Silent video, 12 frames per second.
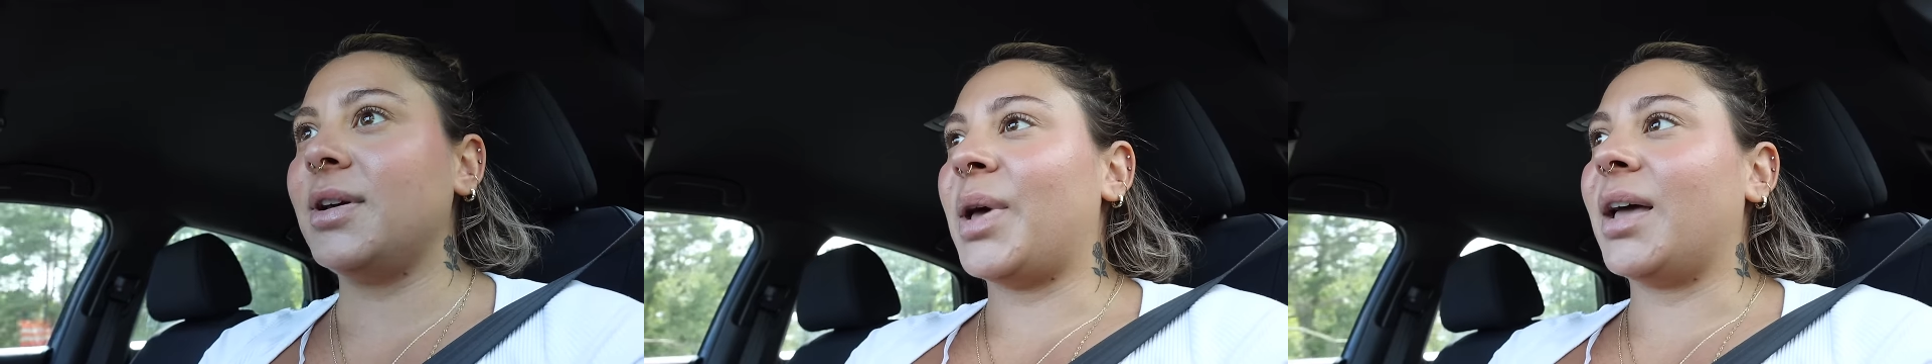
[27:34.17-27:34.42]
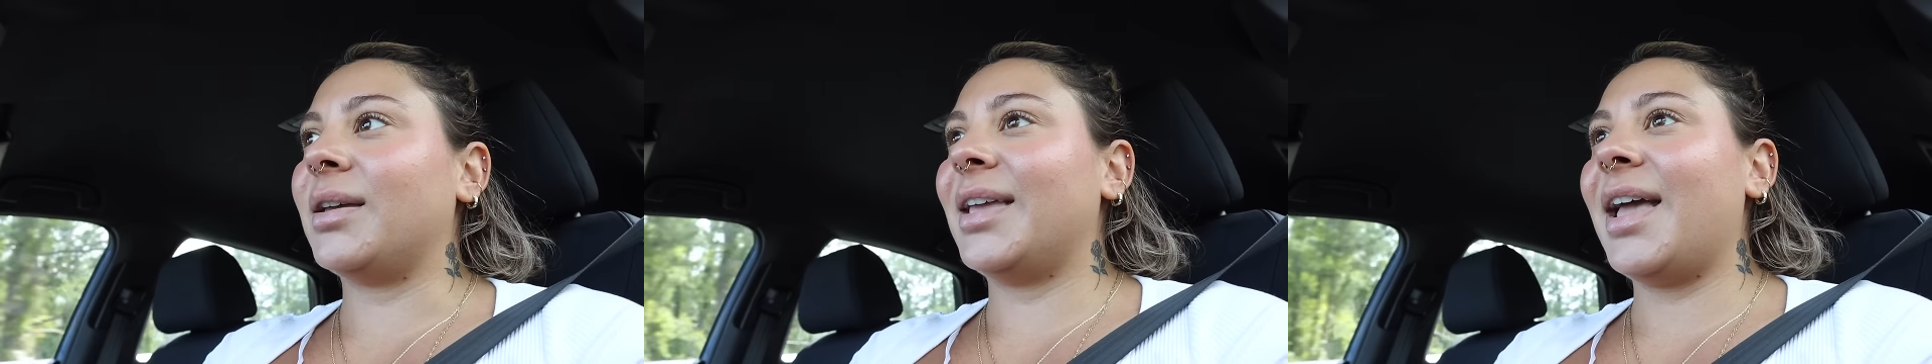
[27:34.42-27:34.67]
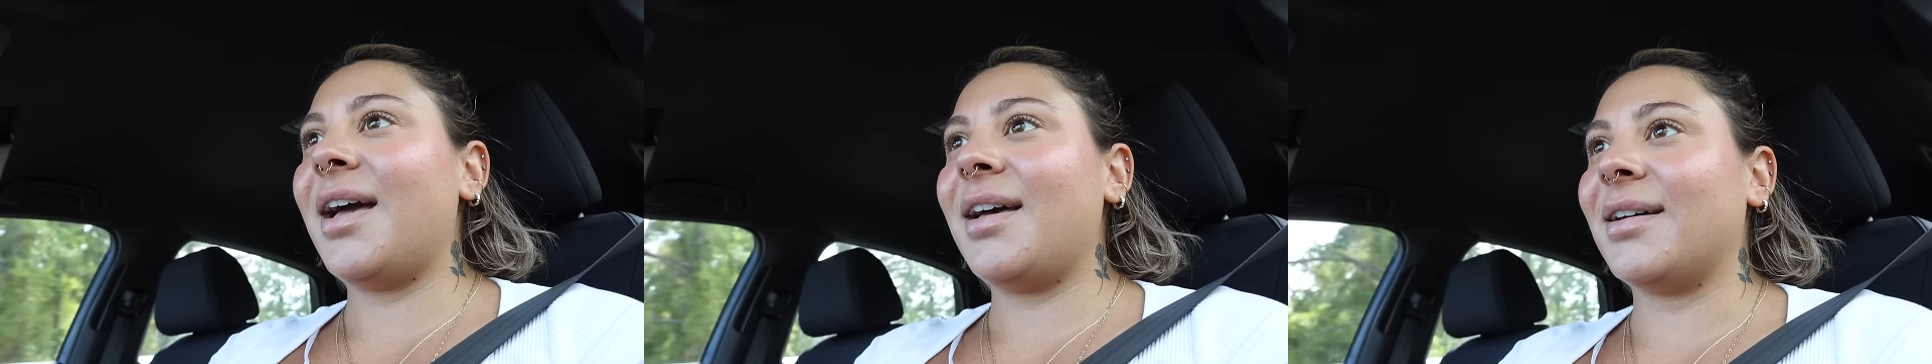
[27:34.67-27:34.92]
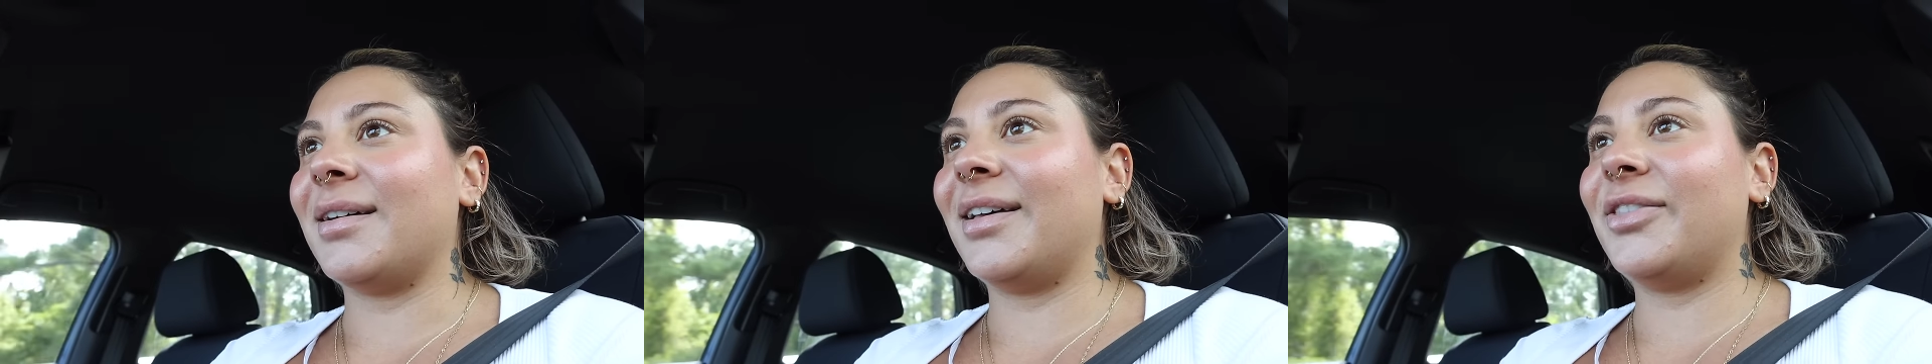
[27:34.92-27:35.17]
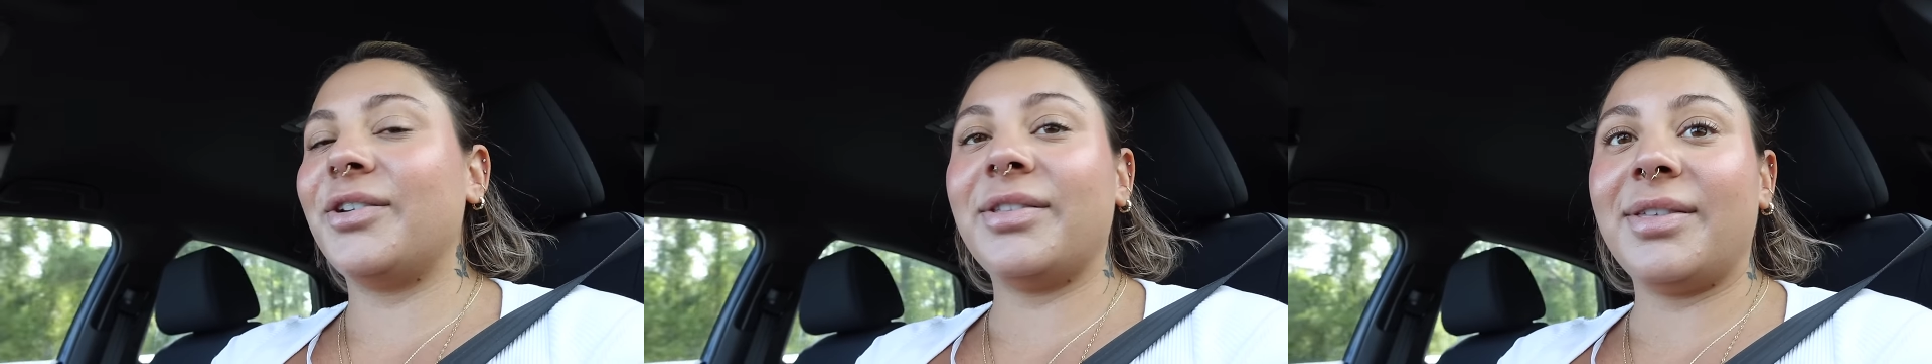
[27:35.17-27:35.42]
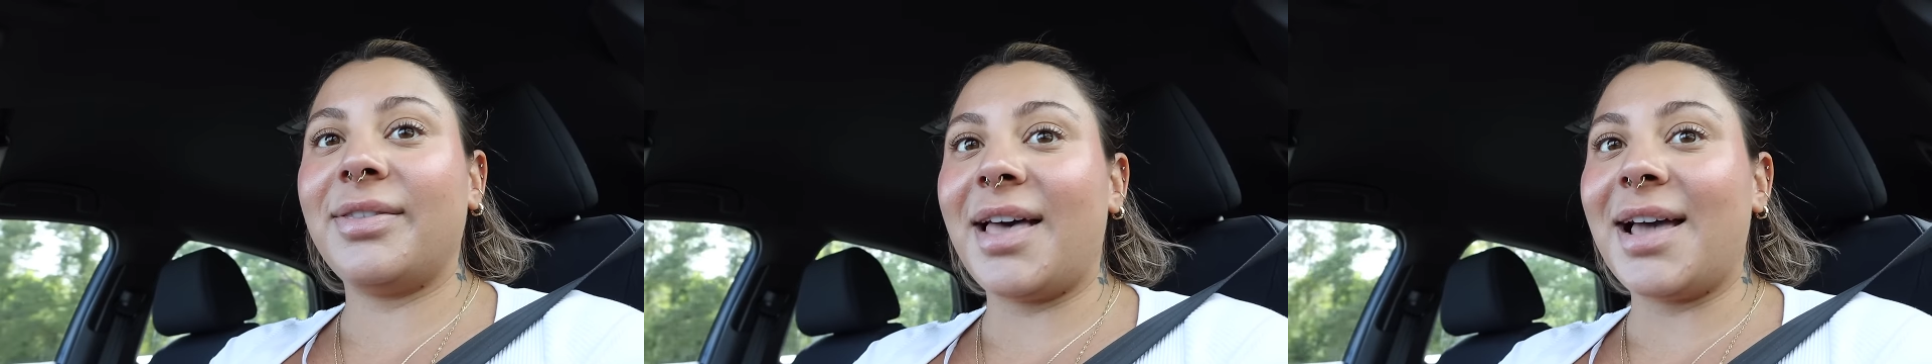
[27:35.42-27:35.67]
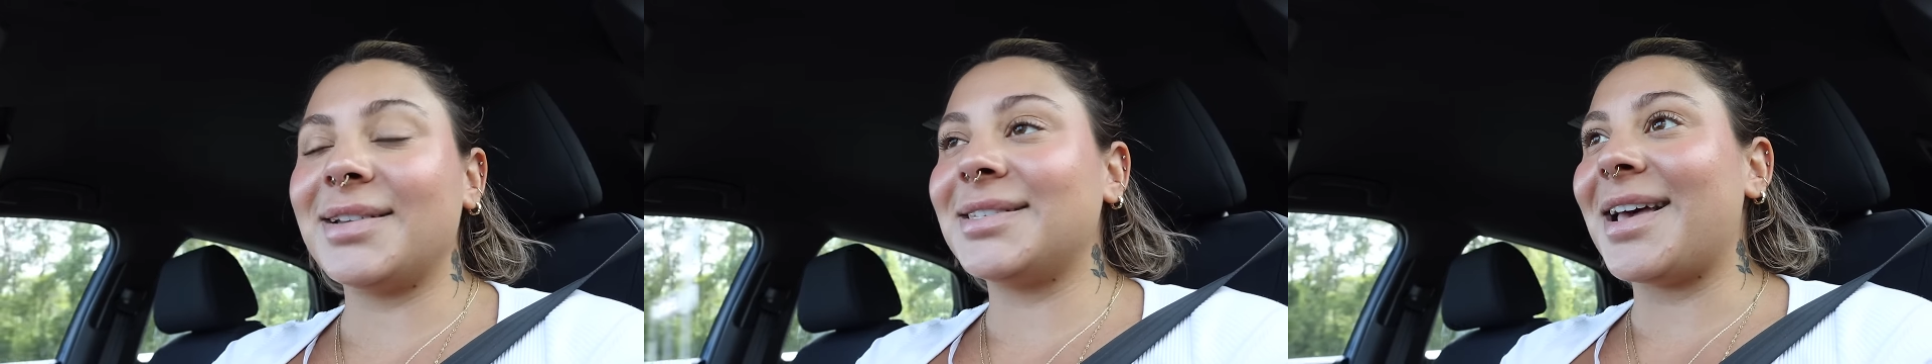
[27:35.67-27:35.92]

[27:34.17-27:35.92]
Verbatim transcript: But yeah, other than that,